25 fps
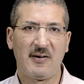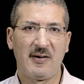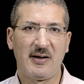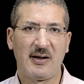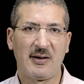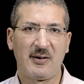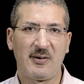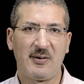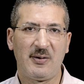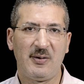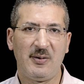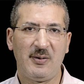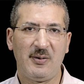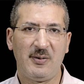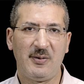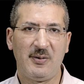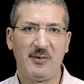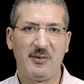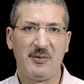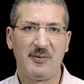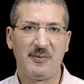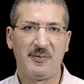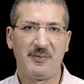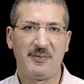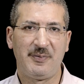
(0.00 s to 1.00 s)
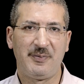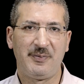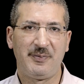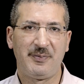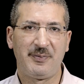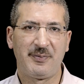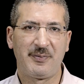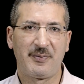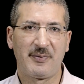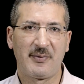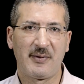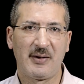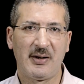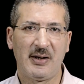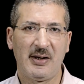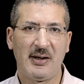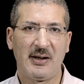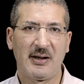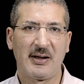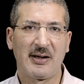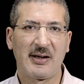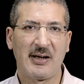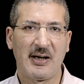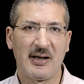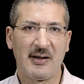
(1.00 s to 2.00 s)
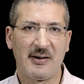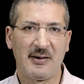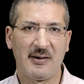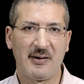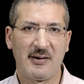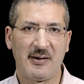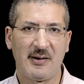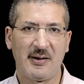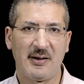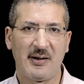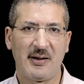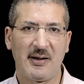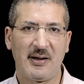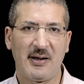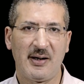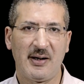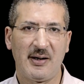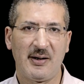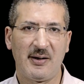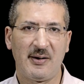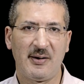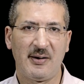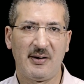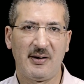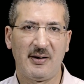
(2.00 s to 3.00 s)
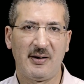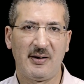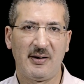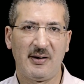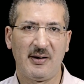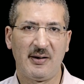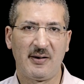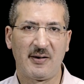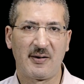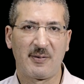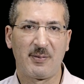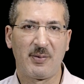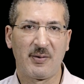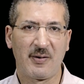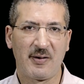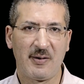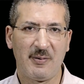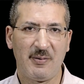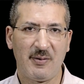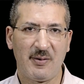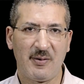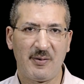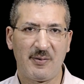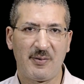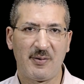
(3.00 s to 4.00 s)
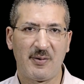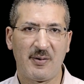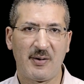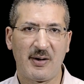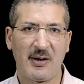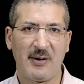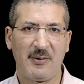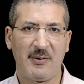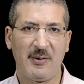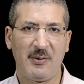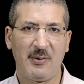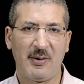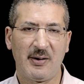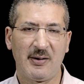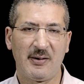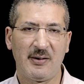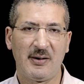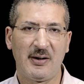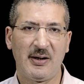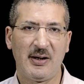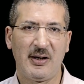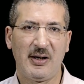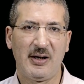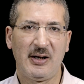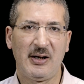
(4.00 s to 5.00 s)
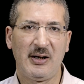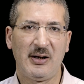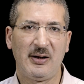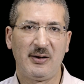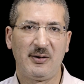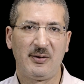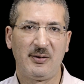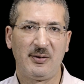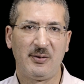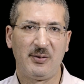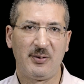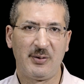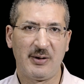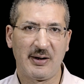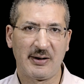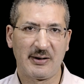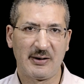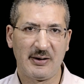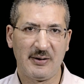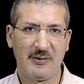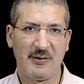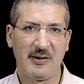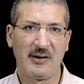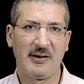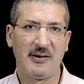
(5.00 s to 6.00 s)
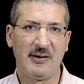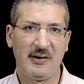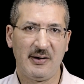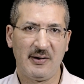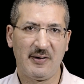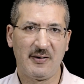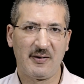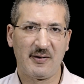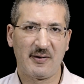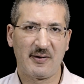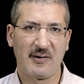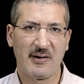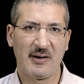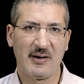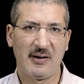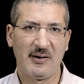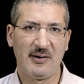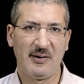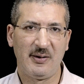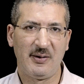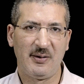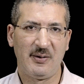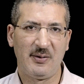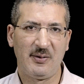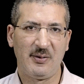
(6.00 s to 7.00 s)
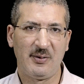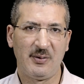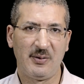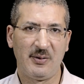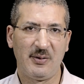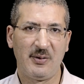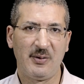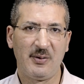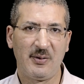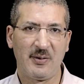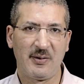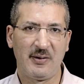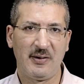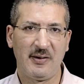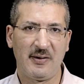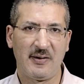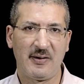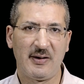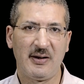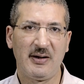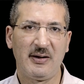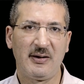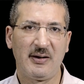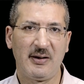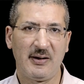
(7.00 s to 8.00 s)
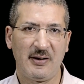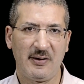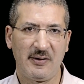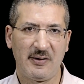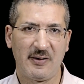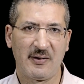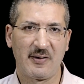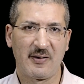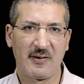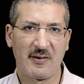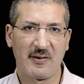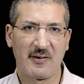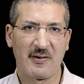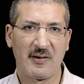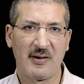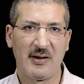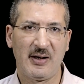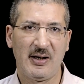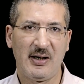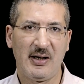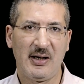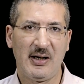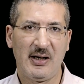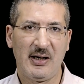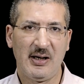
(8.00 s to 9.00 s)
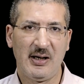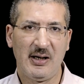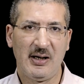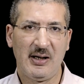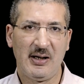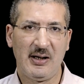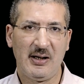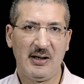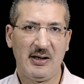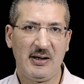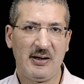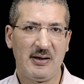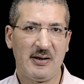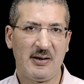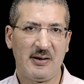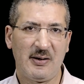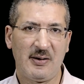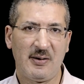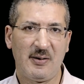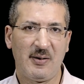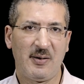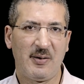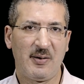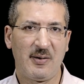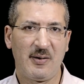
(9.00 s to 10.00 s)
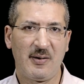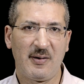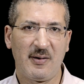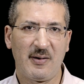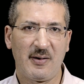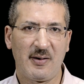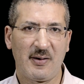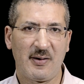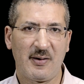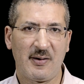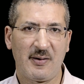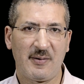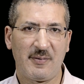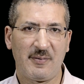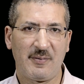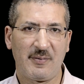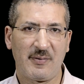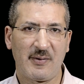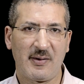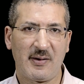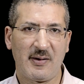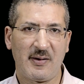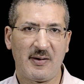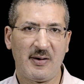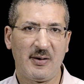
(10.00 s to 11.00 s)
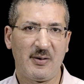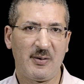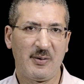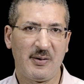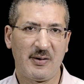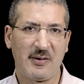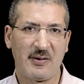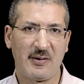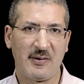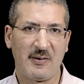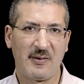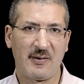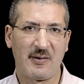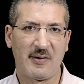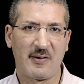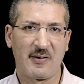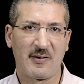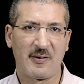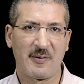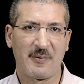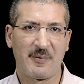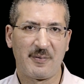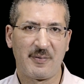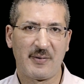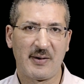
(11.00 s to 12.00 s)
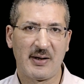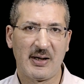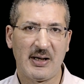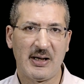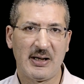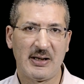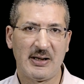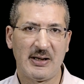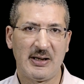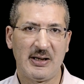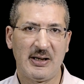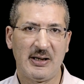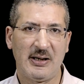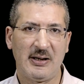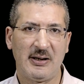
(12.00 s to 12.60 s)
that you can, and it's possible for everyone to reactivate this and to use this intelligence in all situations. And